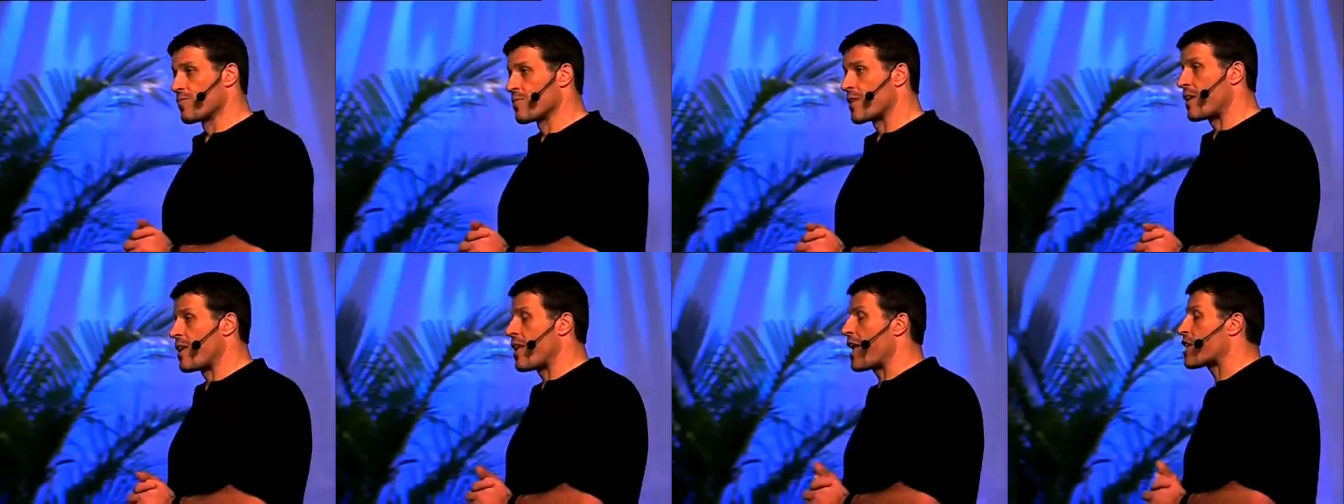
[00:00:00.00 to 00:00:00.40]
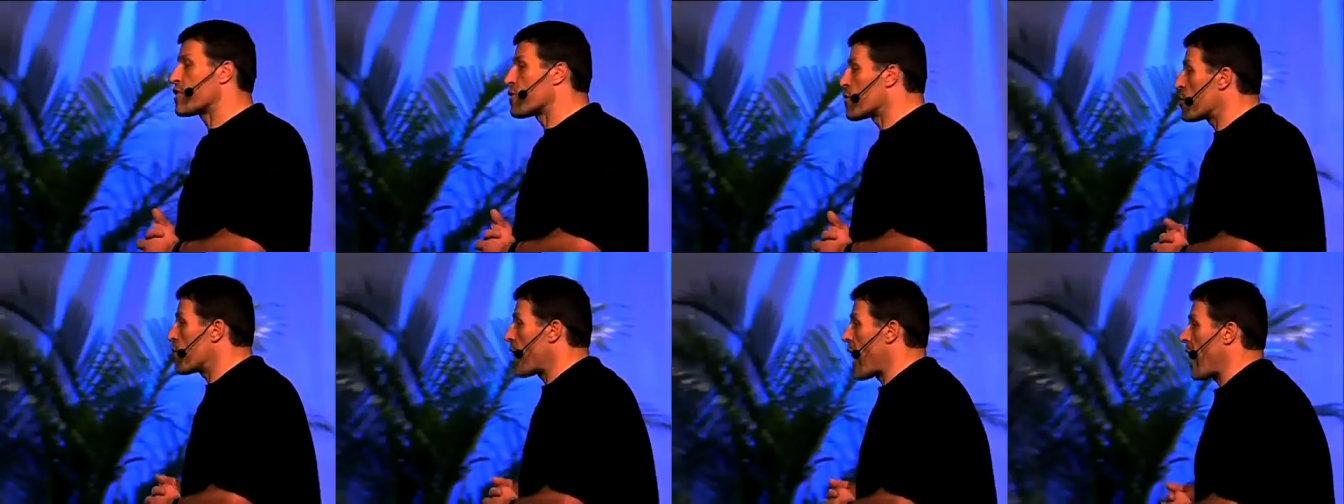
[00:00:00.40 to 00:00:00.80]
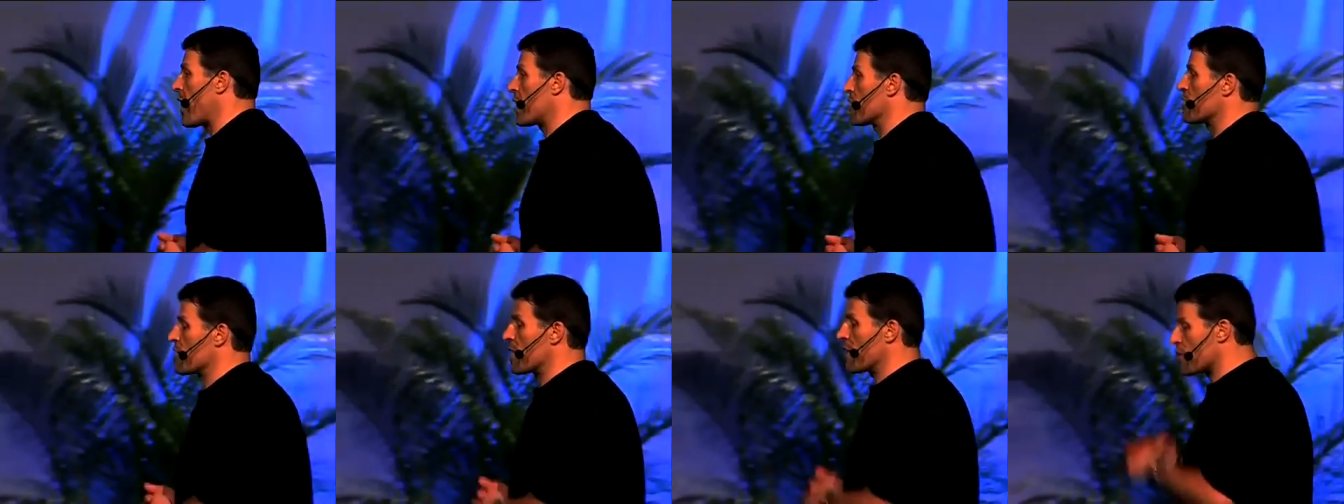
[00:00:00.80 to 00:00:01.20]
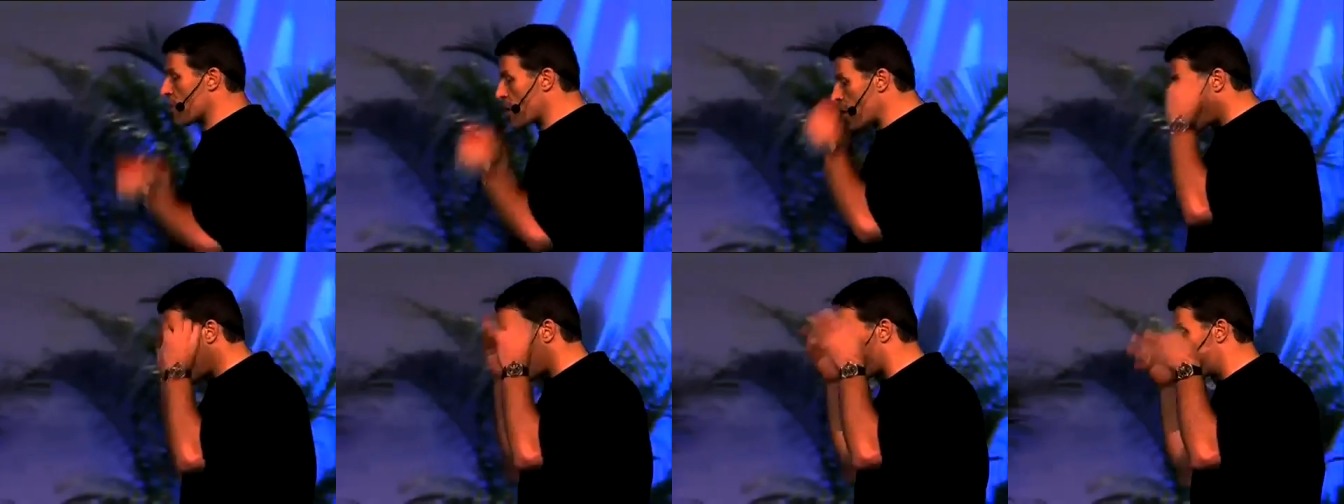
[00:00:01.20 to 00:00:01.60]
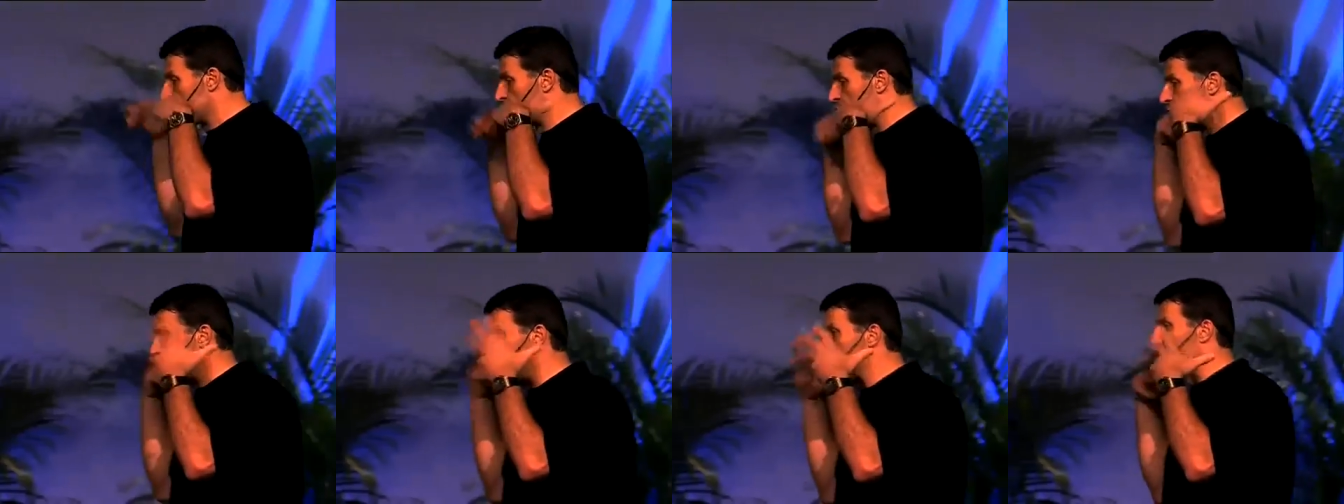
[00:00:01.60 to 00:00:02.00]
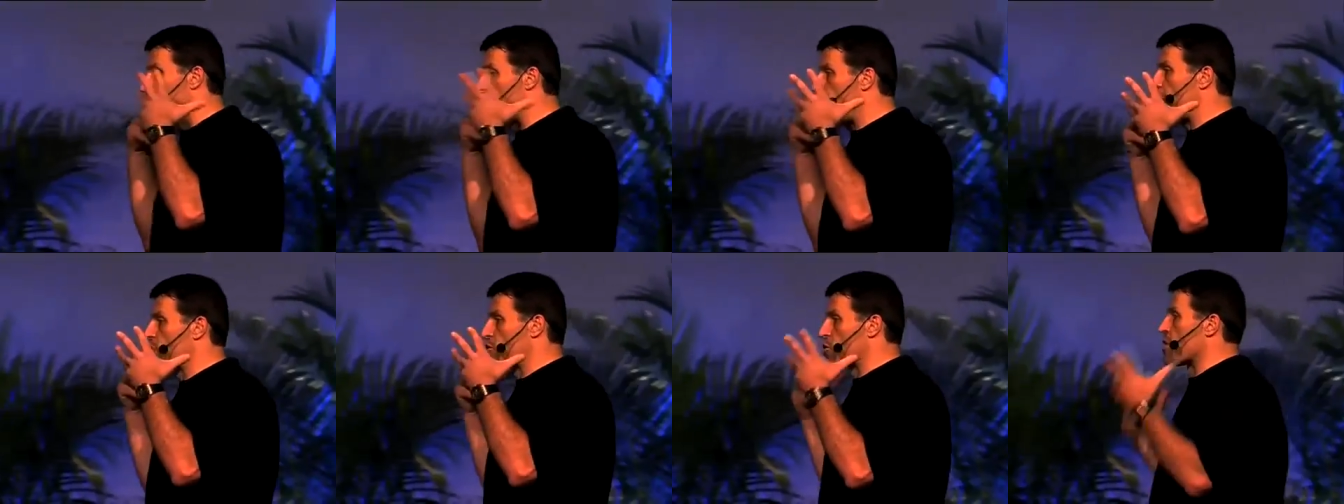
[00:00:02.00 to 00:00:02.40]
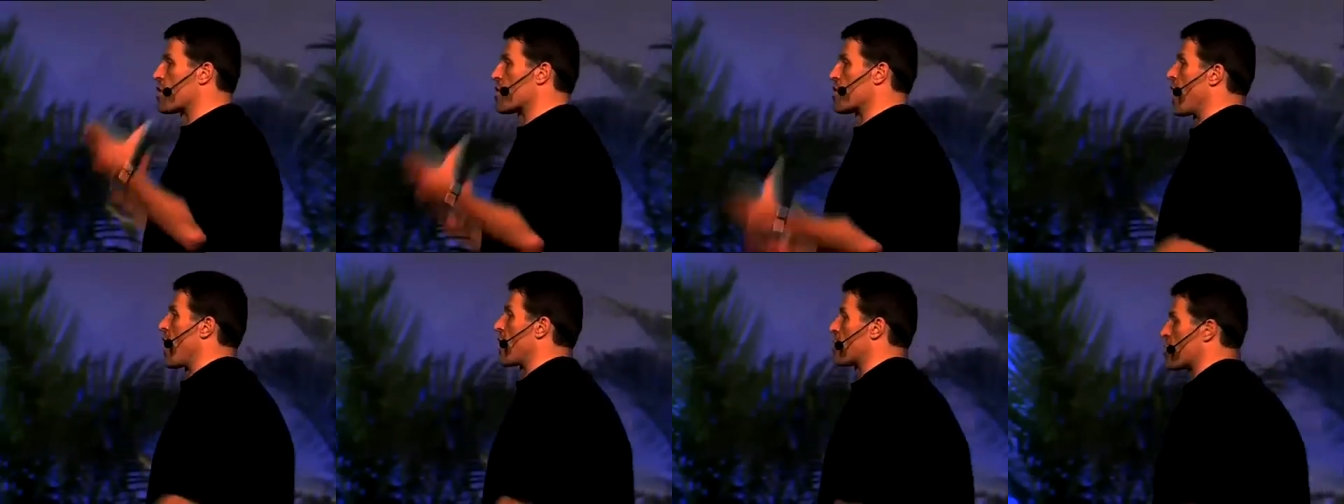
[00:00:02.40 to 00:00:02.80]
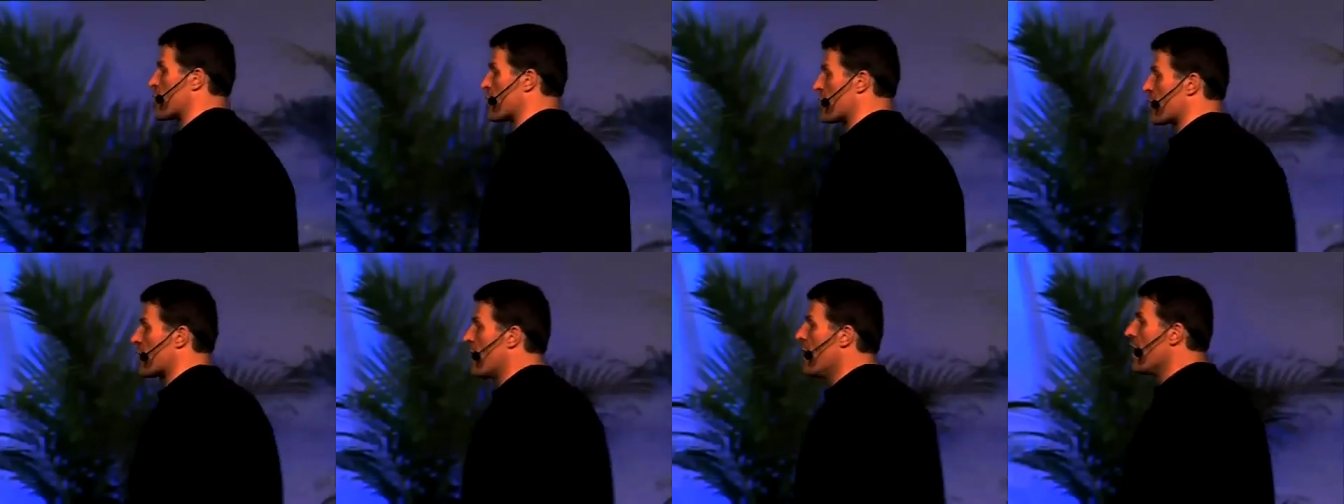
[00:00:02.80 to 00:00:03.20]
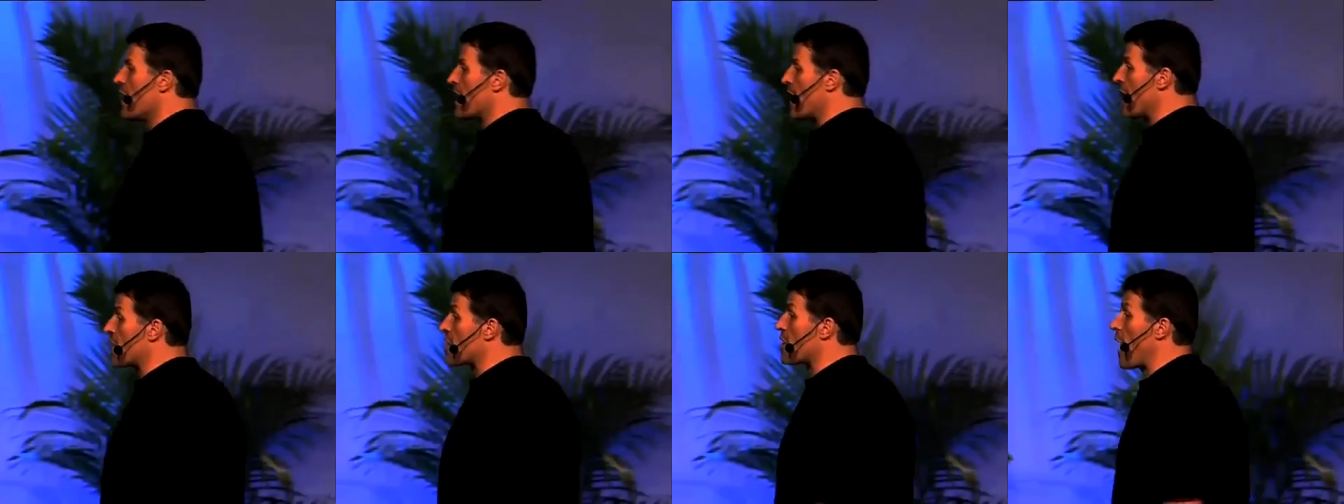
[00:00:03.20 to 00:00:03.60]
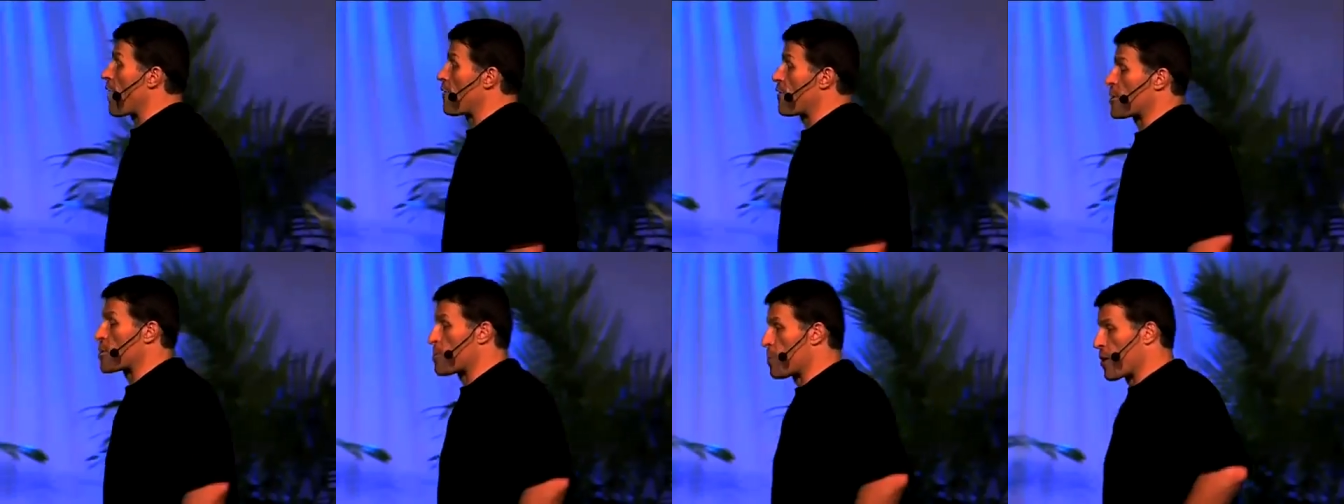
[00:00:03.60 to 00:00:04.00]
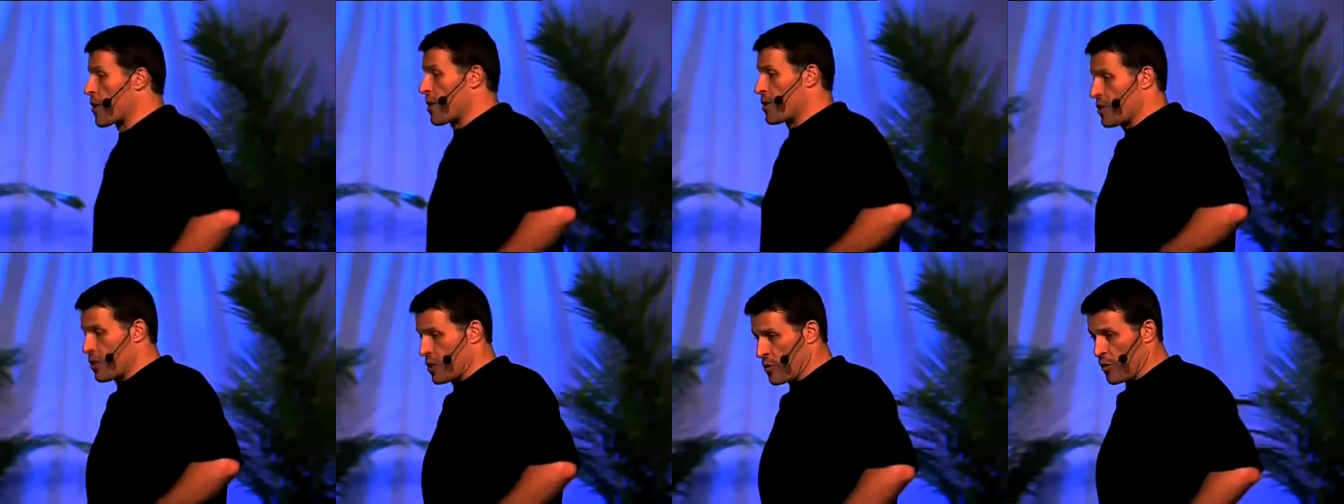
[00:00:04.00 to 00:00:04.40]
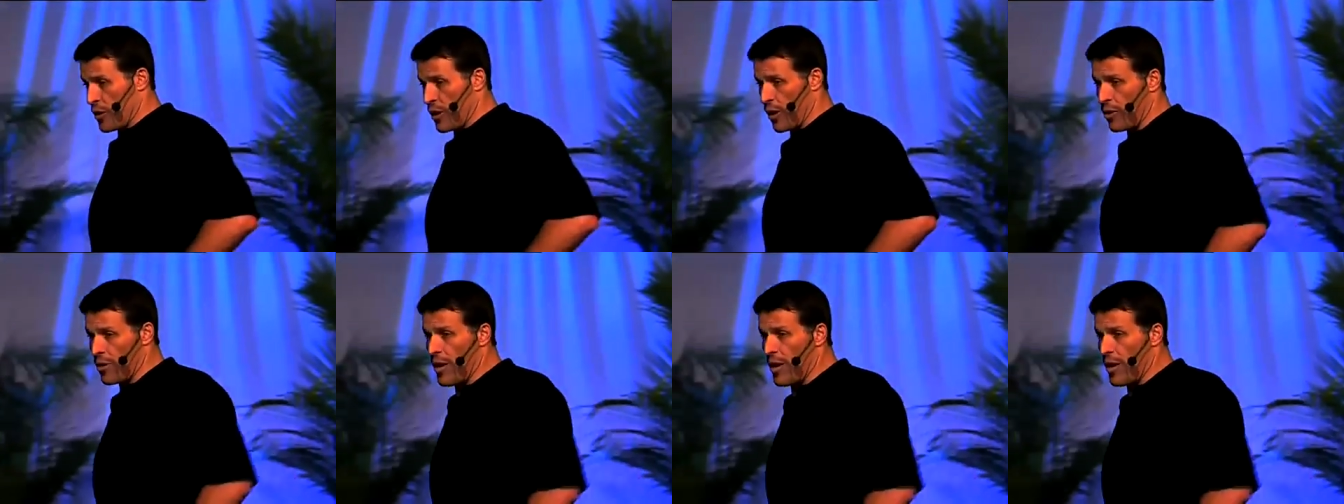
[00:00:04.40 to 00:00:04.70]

The next few days, these are going to go from just intellectual discussions into life experiences for you.